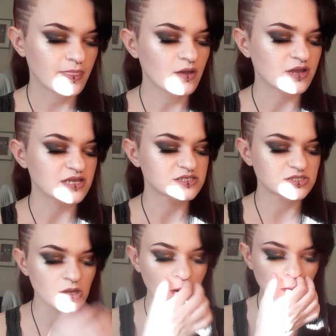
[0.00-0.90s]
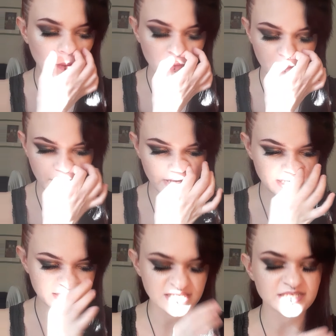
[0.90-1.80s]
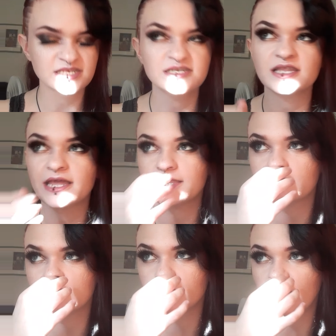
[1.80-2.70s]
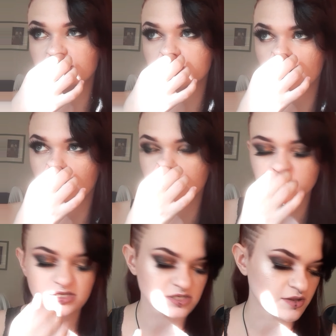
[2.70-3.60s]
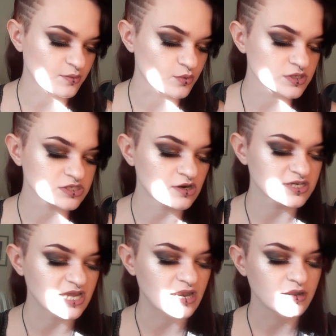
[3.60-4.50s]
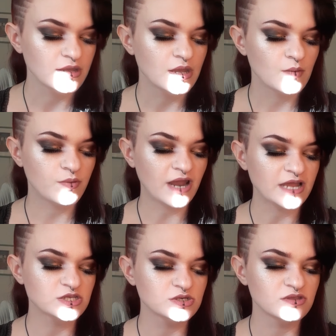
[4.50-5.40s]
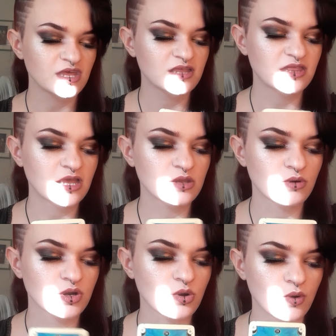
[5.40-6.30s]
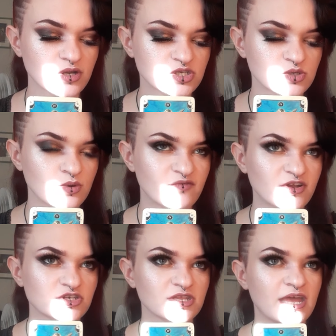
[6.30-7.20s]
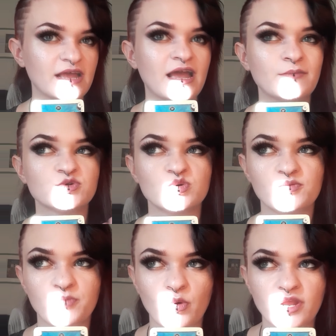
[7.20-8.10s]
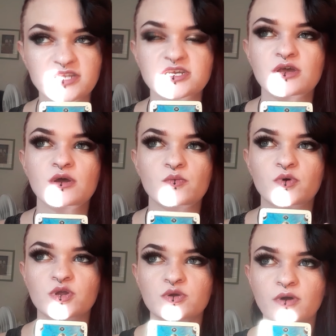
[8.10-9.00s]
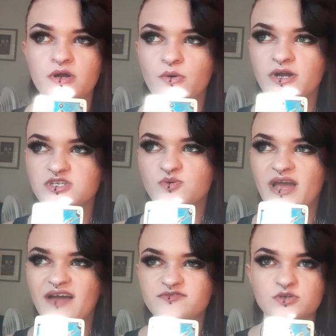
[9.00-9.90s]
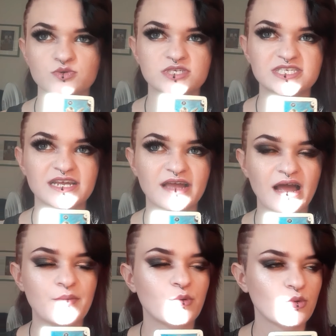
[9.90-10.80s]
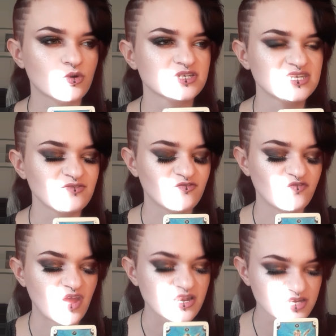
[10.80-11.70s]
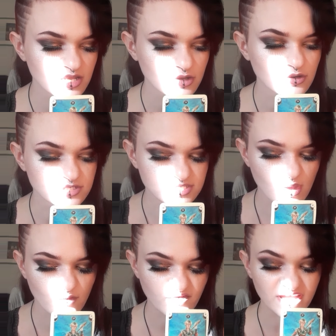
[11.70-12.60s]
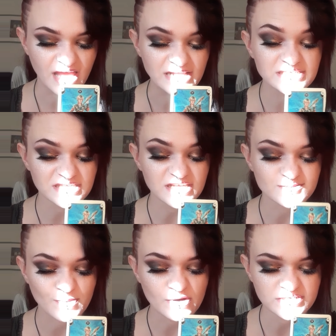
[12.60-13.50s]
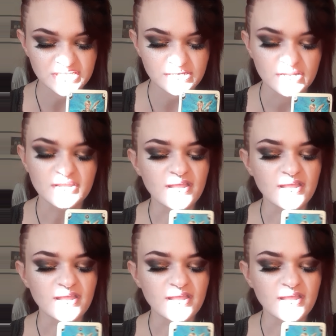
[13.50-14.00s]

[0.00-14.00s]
Okay, so this isn't like the best card, it's also not the worst card to get, but I do think that you are going to eventually come to a point where you are going to have to stick up or defend yourself against this person.